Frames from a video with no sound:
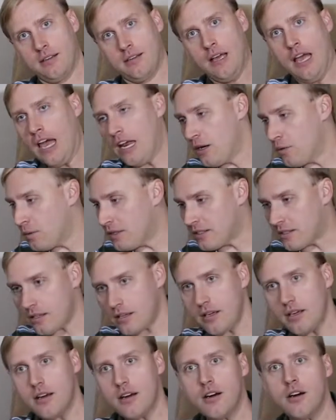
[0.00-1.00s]
And it was
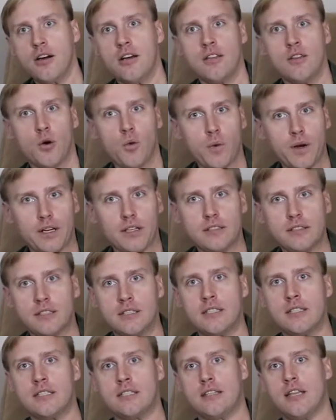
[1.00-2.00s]
here in the
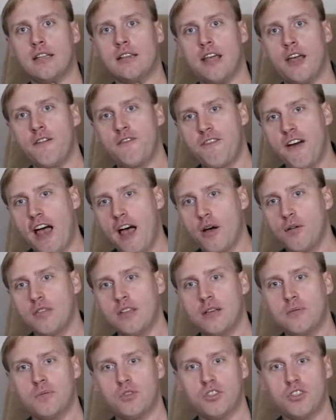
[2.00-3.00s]
wilderness that they found
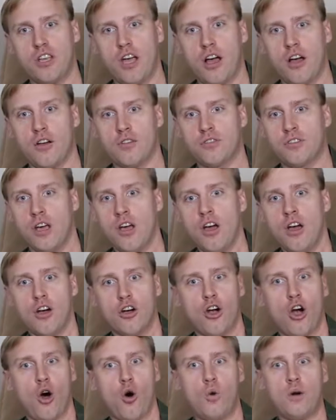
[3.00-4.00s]
themselves
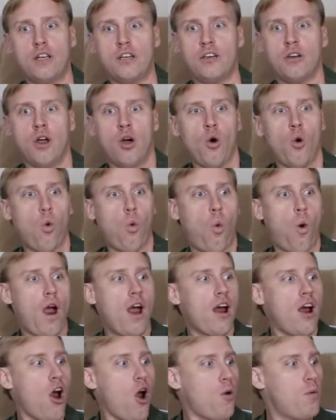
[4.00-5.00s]
going,
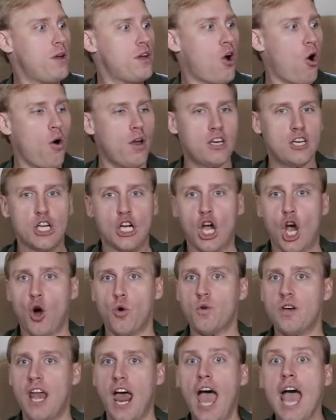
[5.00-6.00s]
where are we going to
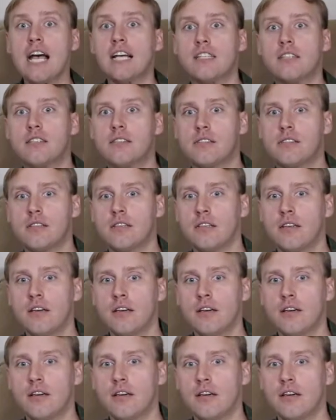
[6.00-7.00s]
go next?
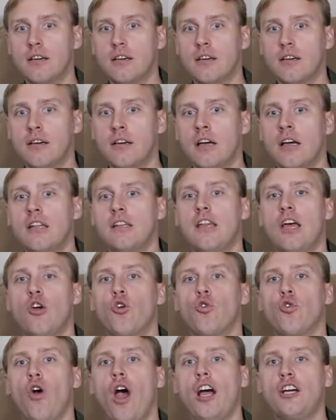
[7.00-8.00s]
And they
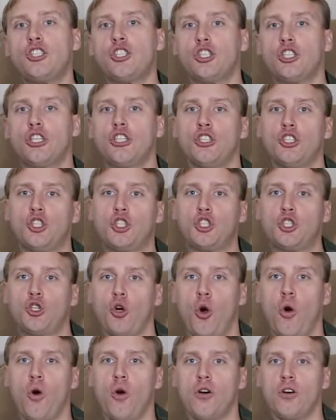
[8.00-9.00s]
rushed to the
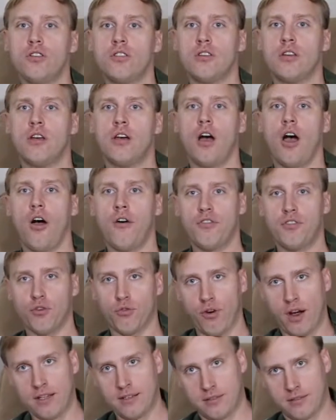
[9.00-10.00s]
shores of the
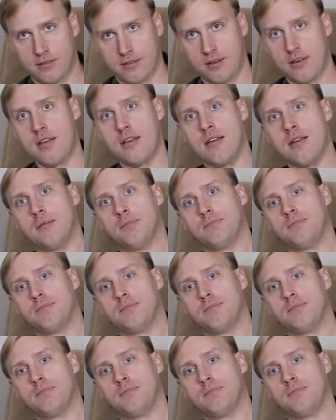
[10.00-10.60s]
Red Sea.